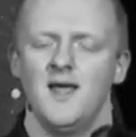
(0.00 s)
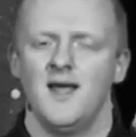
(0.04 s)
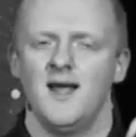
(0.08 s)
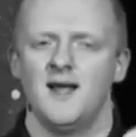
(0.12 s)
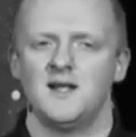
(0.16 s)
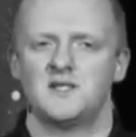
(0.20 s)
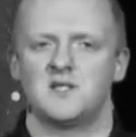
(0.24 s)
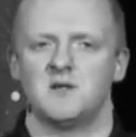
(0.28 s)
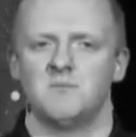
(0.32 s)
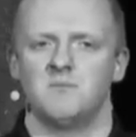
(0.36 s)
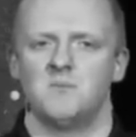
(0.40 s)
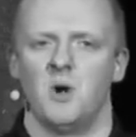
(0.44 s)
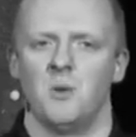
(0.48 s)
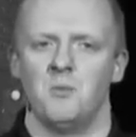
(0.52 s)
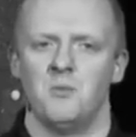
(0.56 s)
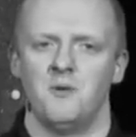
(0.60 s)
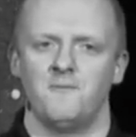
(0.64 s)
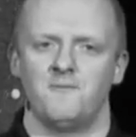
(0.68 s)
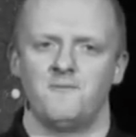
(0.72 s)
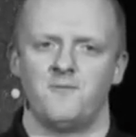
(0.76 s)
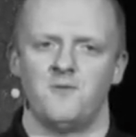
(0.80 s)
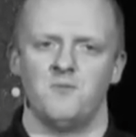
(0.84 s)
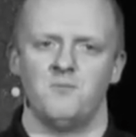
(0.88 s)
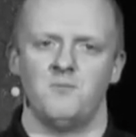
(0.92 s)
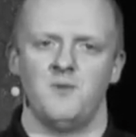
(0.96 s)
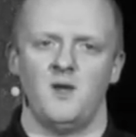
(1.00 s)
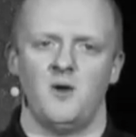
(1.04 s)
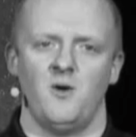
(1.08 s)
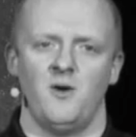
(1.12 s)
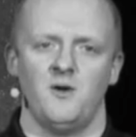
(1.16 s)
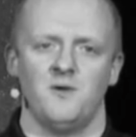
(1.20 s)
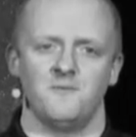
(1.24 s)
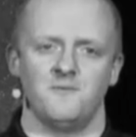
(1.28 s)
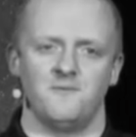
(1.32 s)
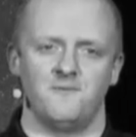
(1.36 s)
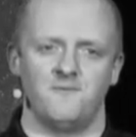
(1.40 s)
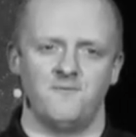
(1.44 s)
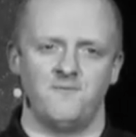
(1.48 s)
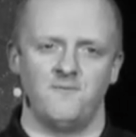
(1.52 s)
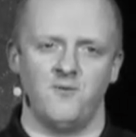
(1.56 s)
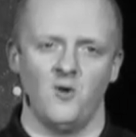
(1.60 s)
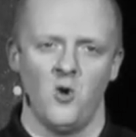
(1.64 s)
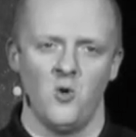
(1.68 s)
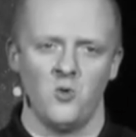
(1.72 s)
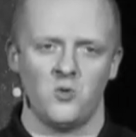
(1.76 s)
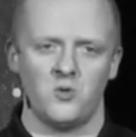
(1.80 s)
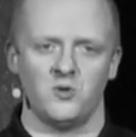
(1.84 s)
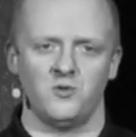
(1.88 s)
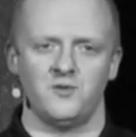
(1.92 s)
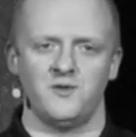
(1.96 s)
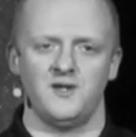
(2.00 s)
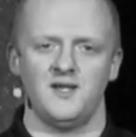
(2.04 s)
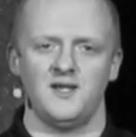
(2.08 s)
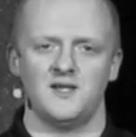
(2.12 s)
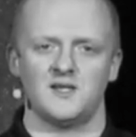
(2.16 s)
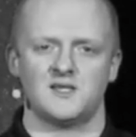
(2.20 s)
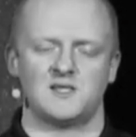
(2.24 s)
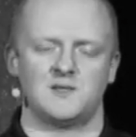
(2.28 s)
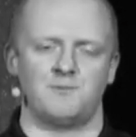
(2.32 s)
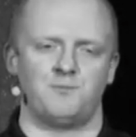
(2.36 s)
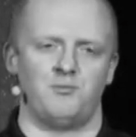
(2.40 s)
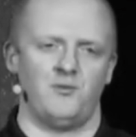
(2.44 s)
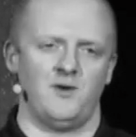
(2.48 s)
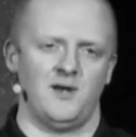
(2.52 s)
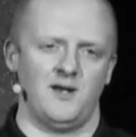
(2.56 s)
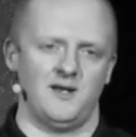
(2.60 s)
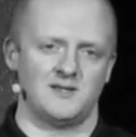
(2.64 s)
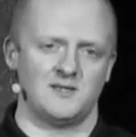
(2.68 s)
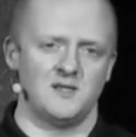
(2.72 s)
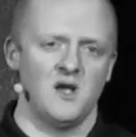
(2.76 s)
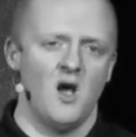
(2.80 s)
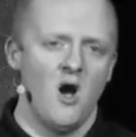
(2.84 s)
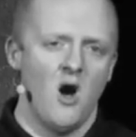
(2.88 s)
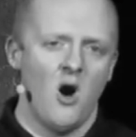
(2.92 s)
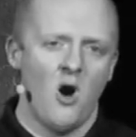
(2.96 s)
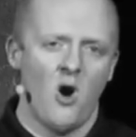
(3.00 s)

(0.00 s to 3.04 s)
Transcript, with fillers: It's a moment for Mary to vocally express